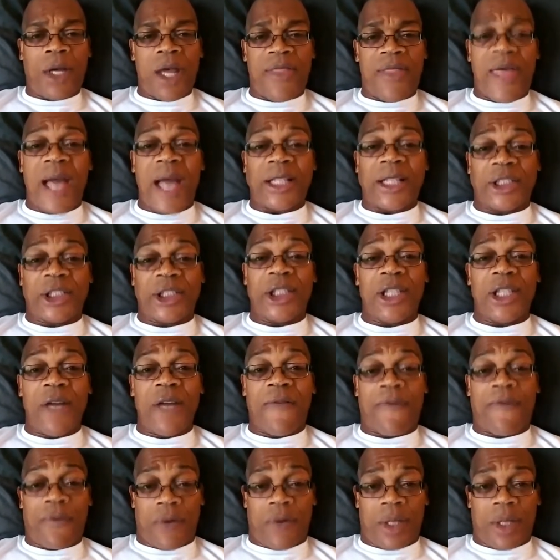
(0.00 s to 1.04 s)
That's
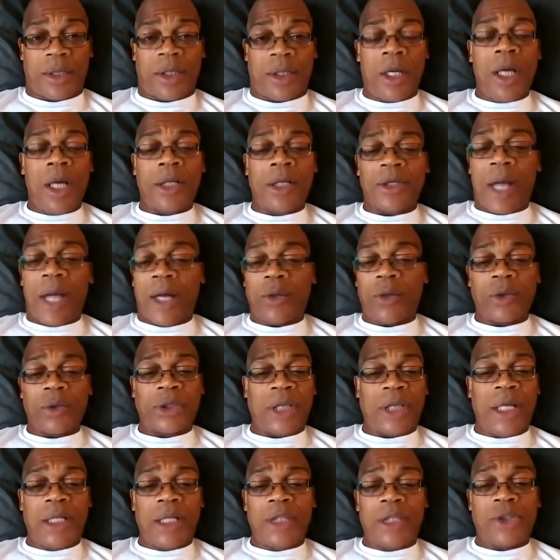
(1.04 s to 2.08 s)
different. So I don't
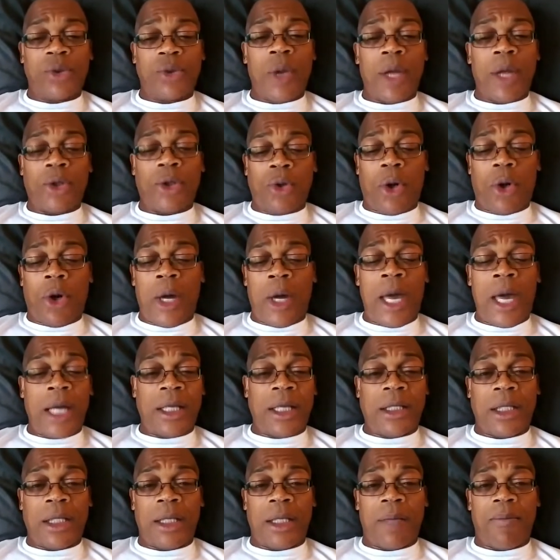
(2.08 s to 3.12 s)
say that you all had
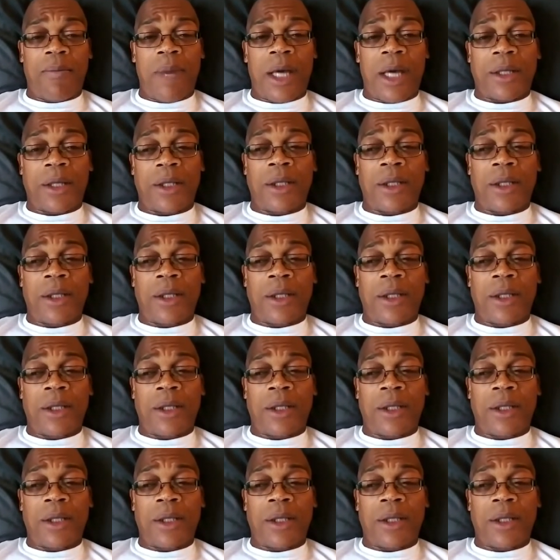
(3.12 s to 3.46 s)
it any better